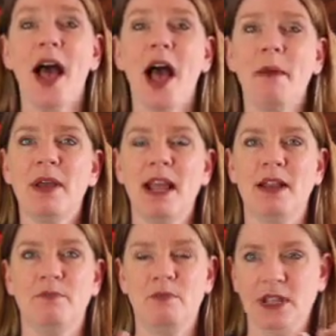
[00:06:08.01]

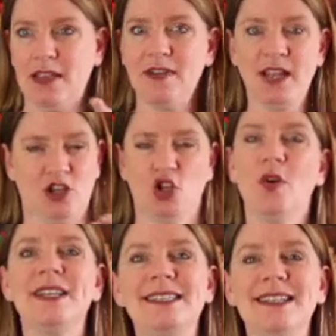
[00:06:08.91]
and giving
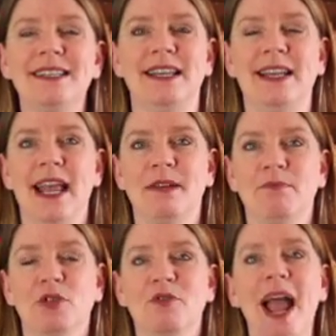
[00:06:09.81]
choices and
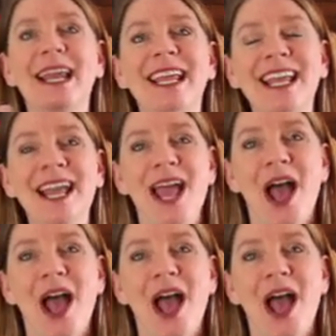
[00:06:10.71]
providing